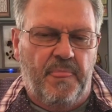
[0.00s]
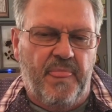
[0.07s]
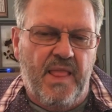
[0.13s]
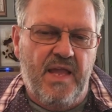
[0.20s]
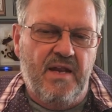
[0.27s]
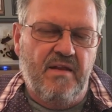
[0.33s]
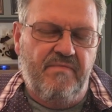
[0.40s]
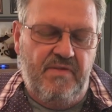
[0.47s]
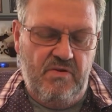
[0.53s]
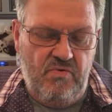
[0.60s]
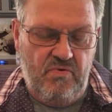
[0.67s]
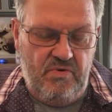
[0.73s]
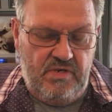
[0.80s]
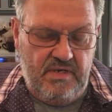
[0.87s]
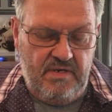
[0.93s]
And if you
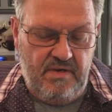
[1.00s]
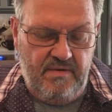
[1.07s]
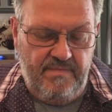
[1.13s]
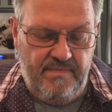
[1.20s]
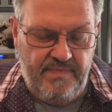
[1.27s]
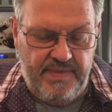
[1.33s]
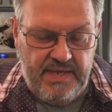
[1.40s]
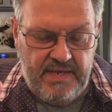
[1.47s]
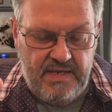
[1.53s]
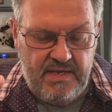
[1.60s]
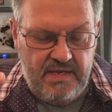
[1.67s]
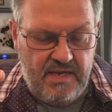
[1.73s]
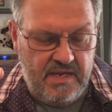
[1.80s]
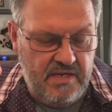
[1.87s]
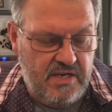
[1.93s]
were to
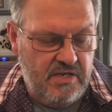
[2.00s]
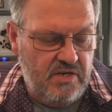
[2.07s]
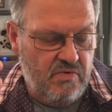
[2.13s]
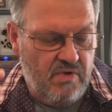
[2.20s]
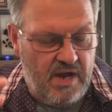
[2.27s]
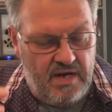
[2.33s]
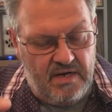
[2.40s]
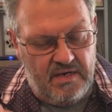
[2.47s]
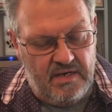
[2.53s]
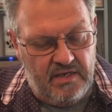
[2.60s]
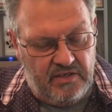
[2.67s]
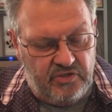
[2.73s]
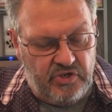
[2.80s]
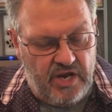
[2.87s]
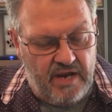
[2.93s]
continue on in
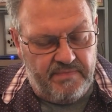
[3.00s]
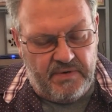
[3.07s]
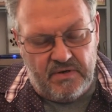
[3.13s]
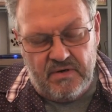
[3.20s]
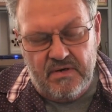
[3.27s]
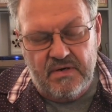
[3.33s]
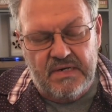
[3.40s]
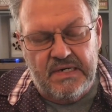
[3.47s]
this chapter,